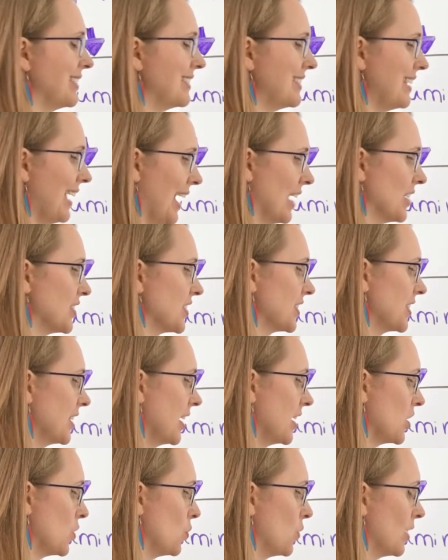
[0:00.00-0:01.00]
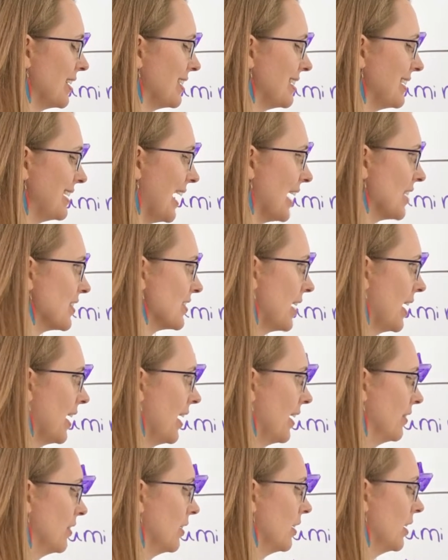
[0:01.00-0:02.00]
tests that you could get
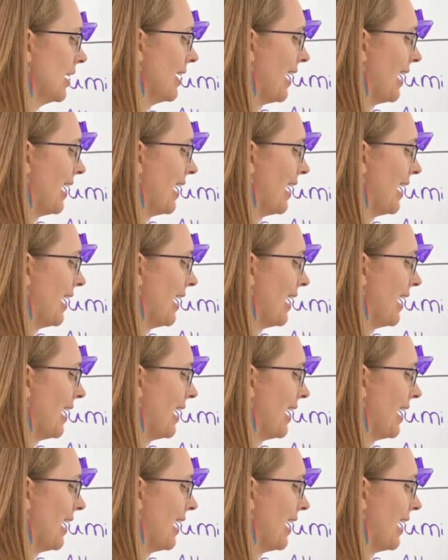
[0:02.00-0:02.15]
done